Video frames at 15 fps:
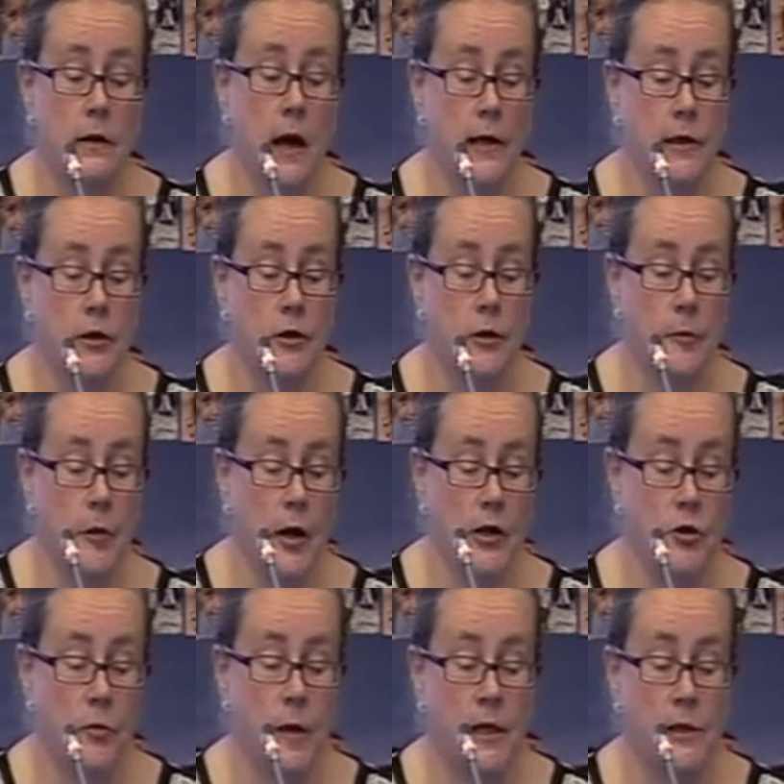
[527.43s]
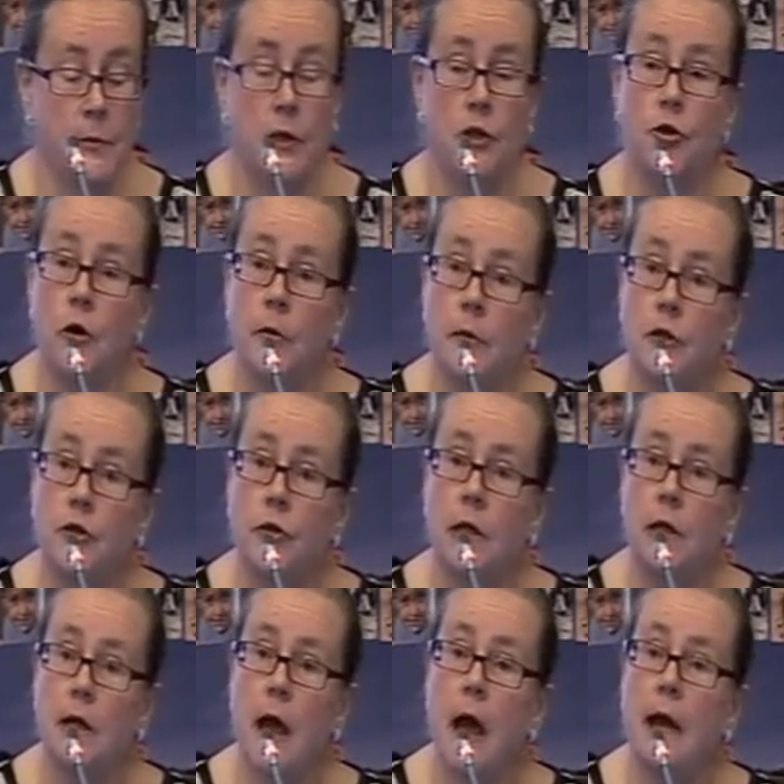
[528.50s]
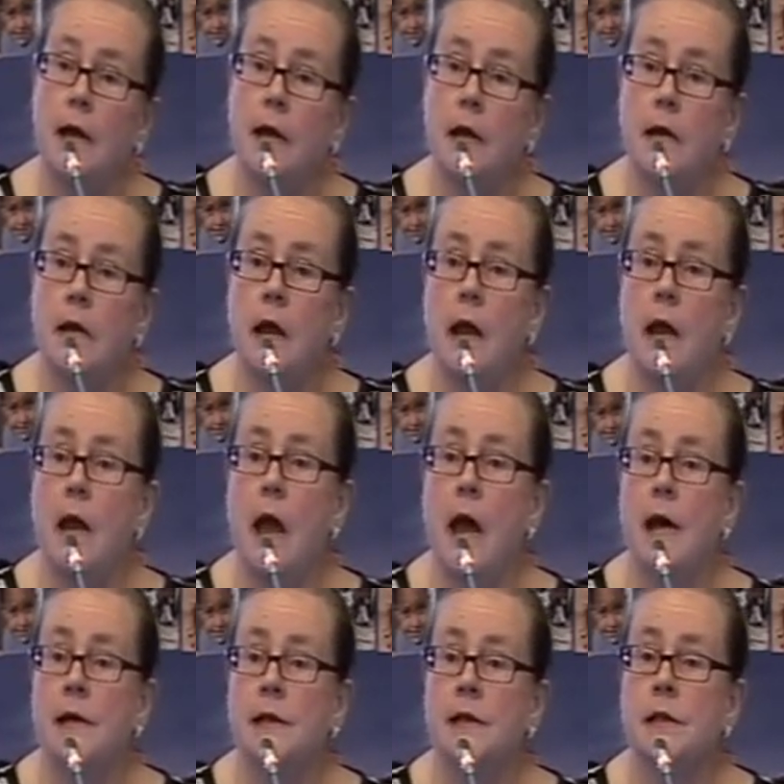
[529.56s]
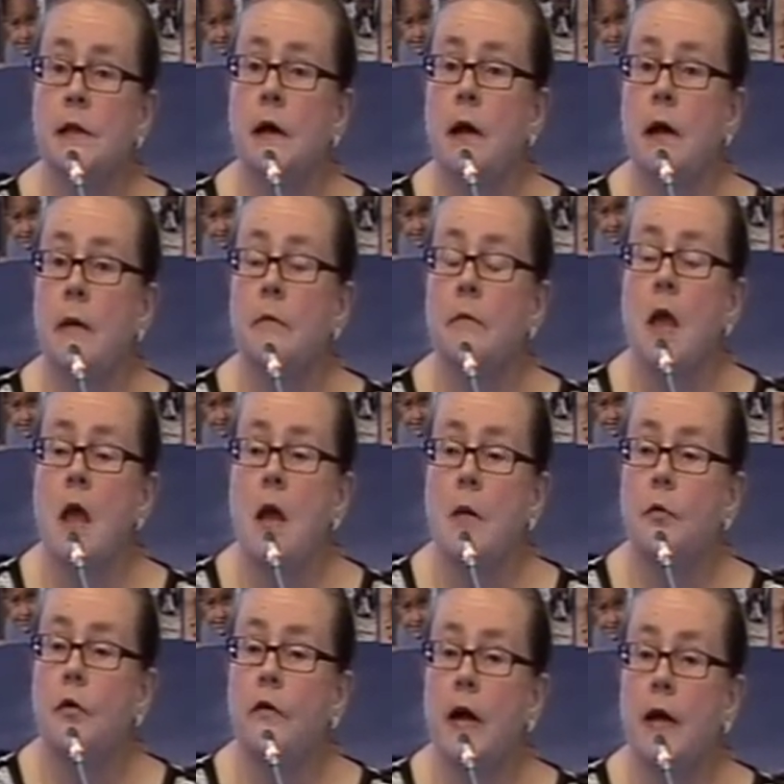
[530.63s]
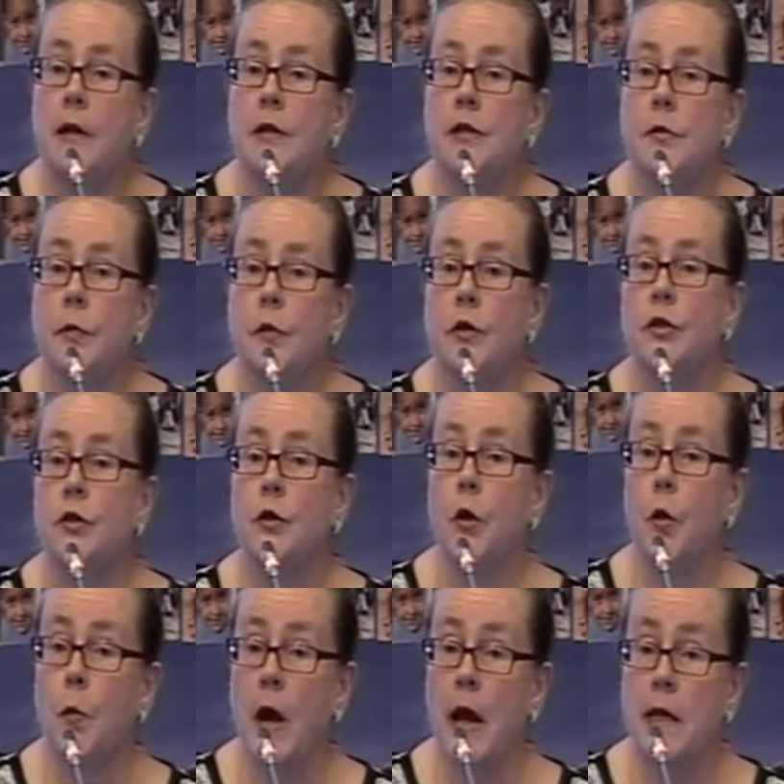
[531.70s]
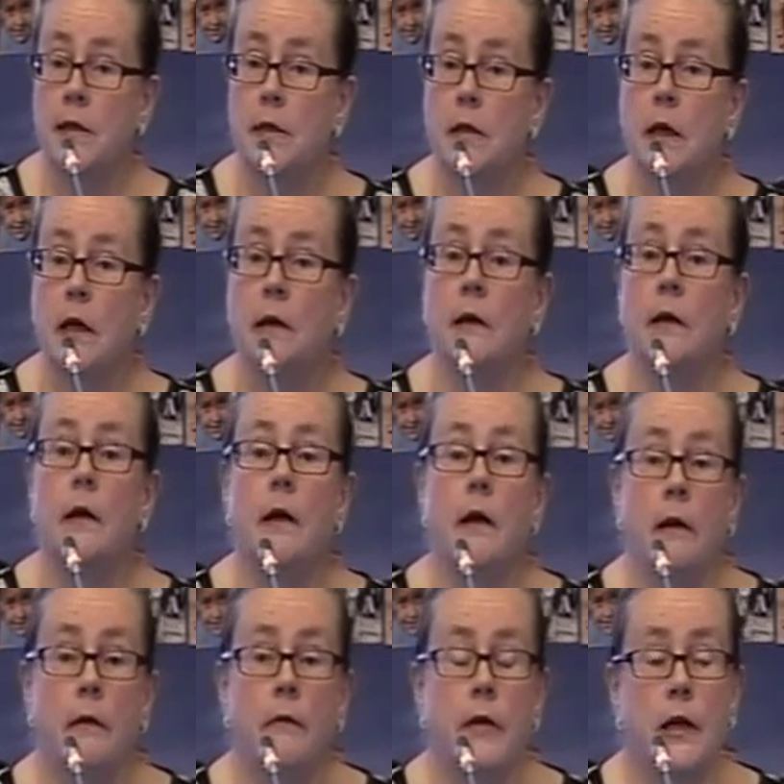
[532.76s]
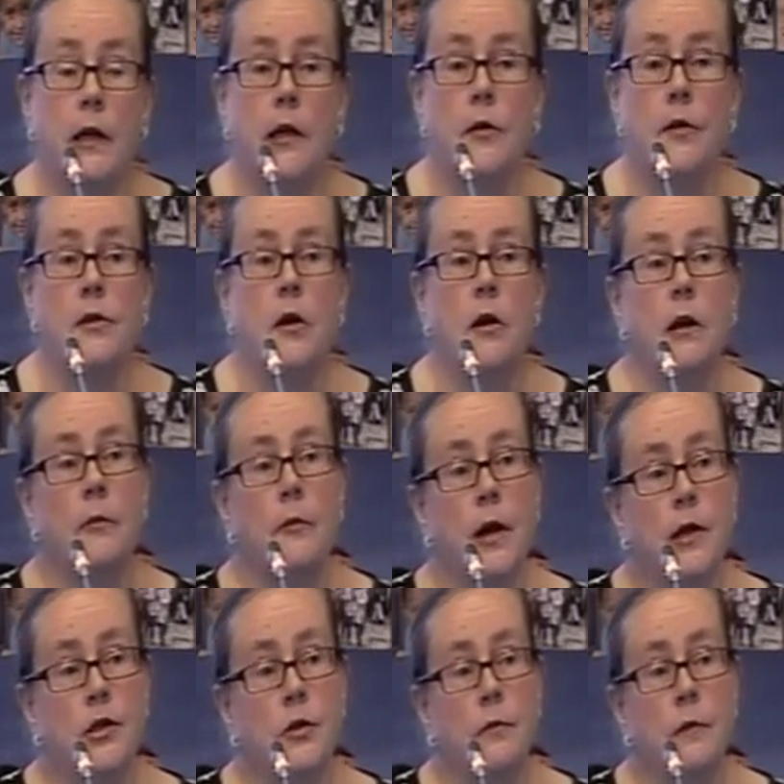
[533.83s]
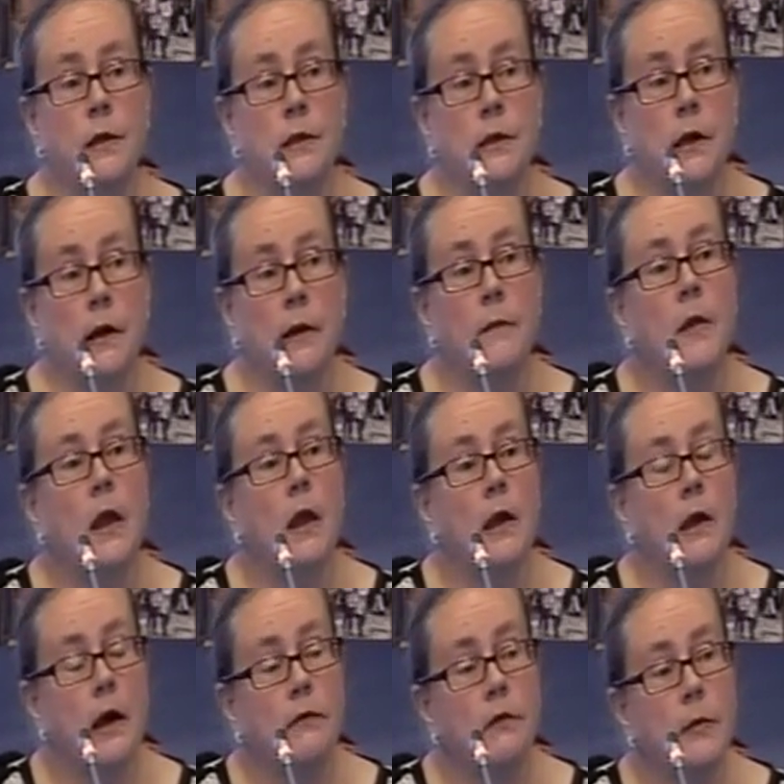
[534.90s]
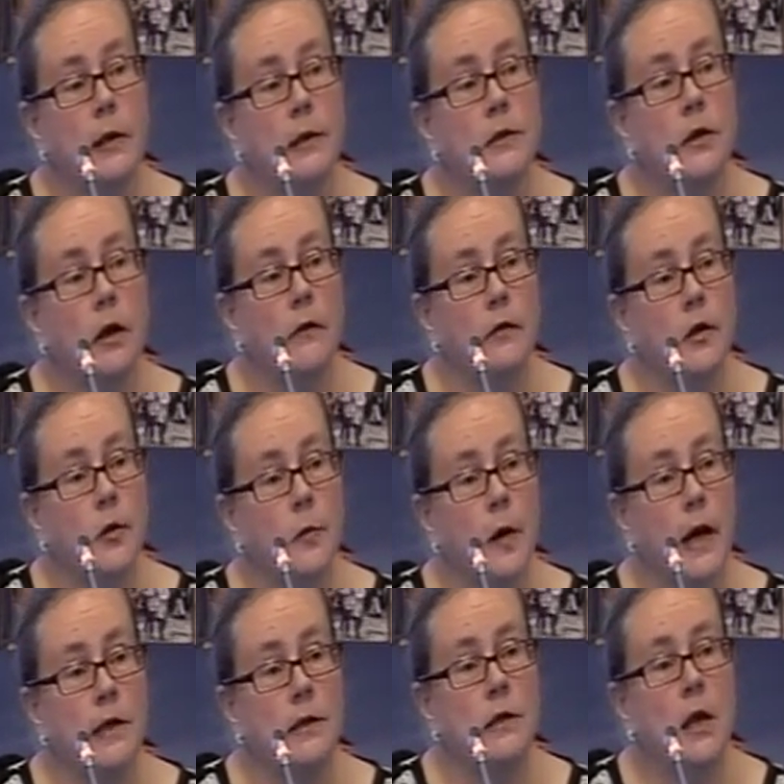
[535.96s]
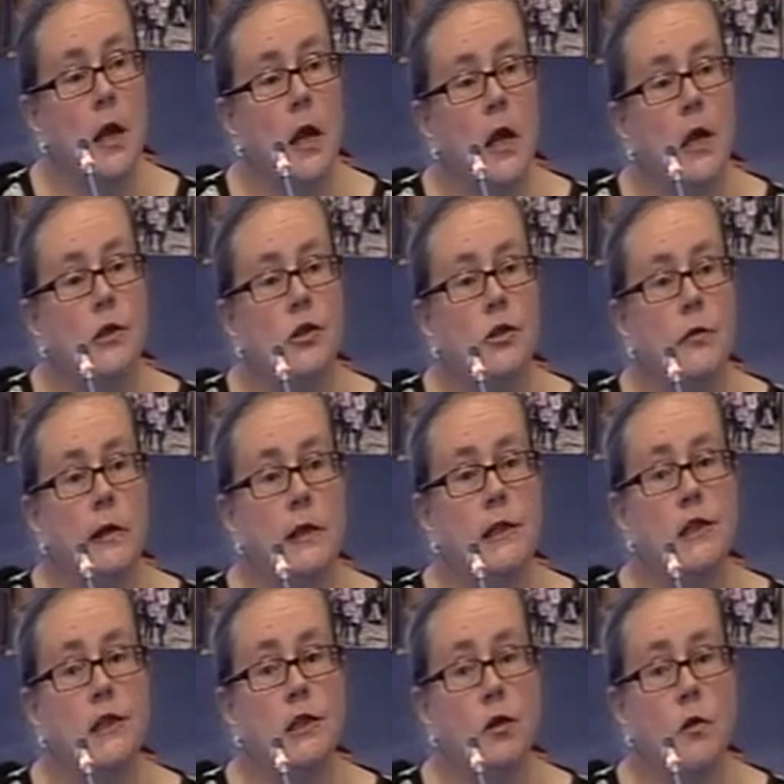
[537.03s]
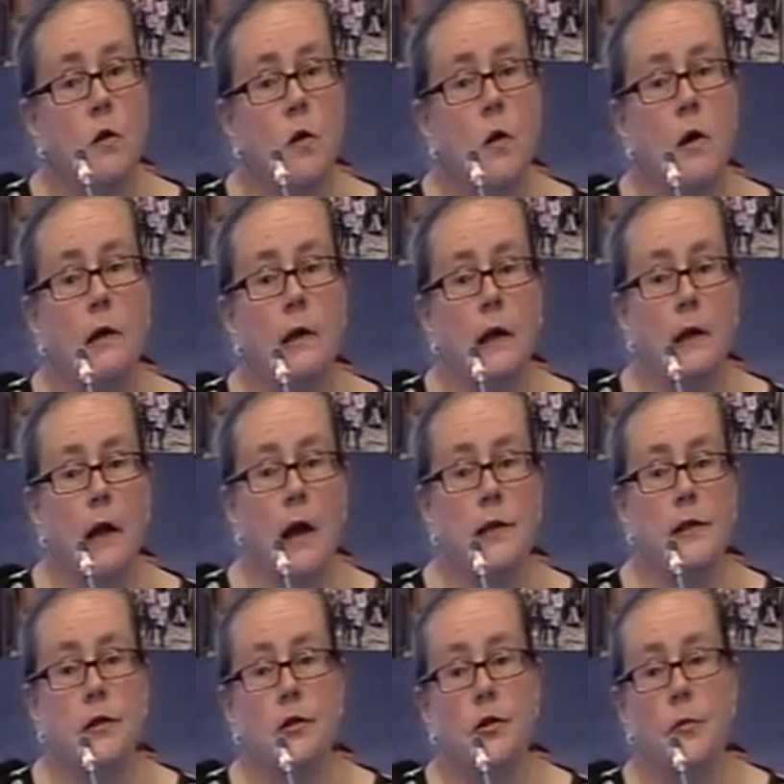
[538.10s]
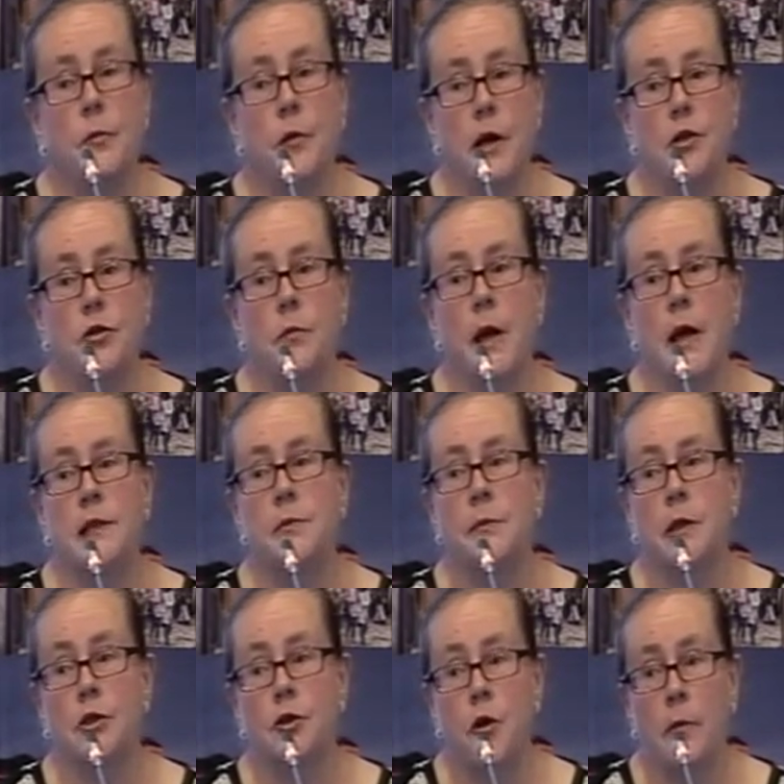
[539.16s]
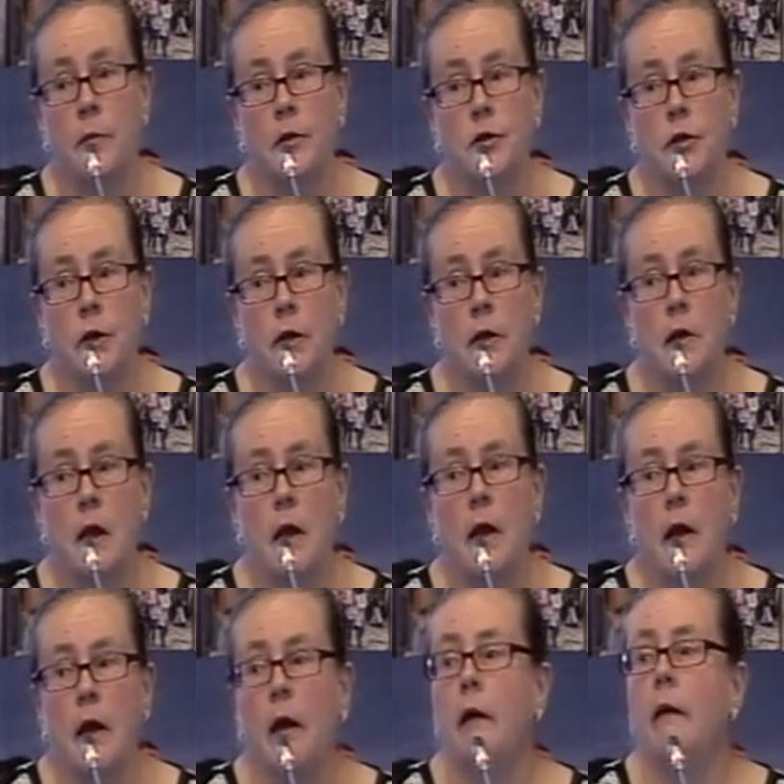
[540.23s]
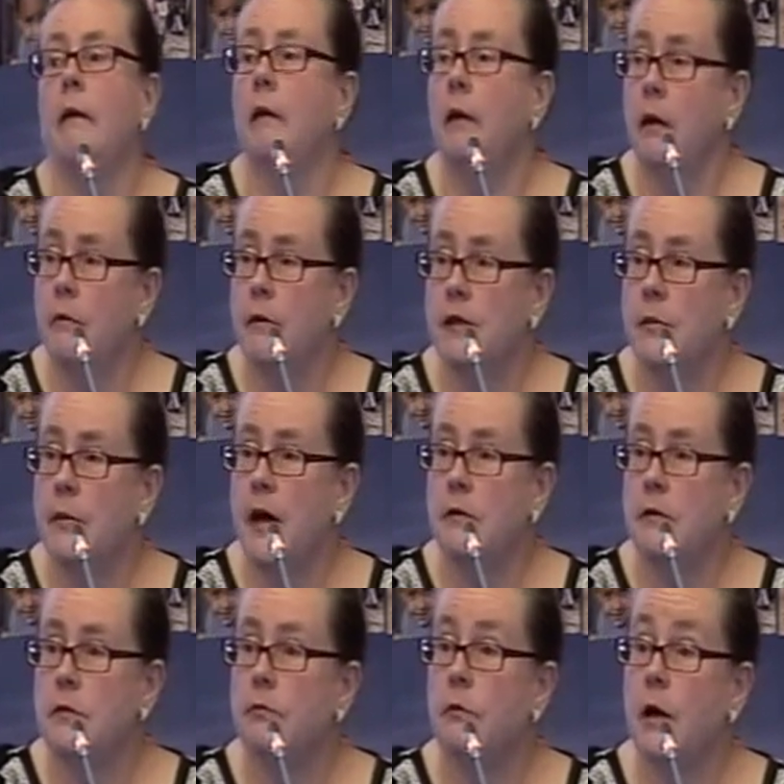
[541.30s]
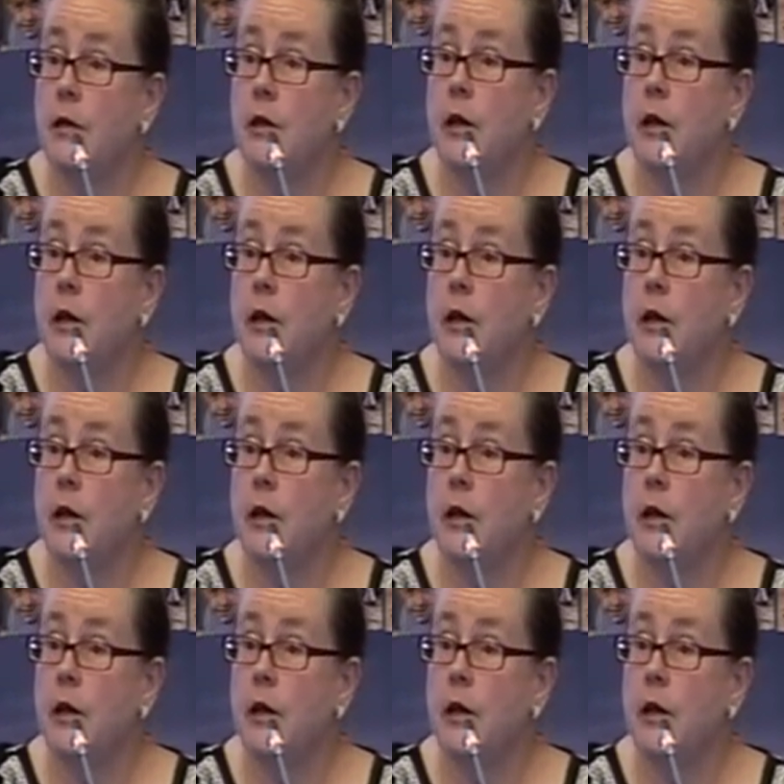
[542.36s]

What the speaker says: Isotope ratio mass spectrometry. The IAEA has provided support to Kuwait in very close collaboration with the government of Kuwait to install an isotope ratio mass spectrometer. It was about 1